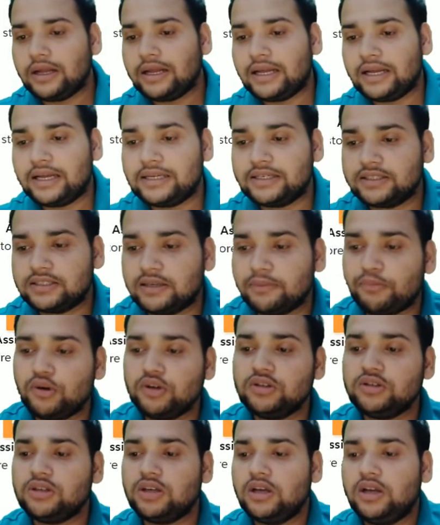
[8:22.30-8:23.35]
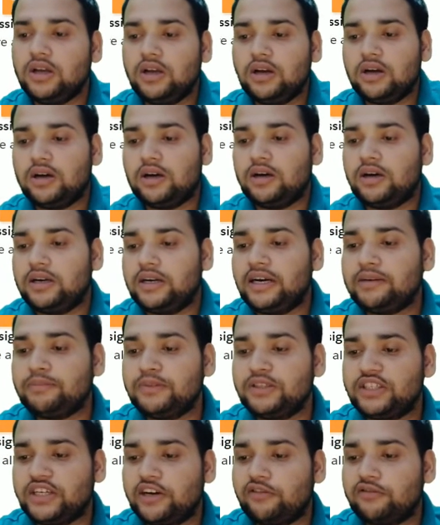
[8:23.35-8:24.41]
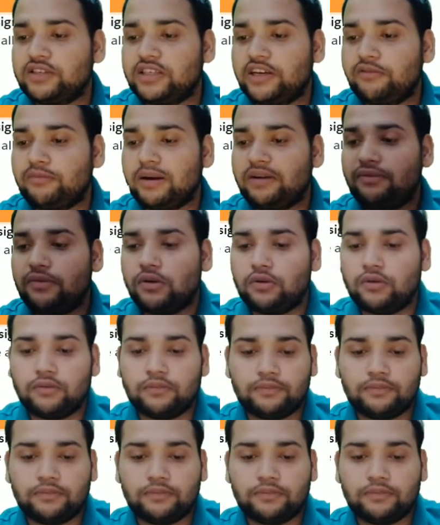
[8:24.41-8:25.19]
and suppose let me save my flow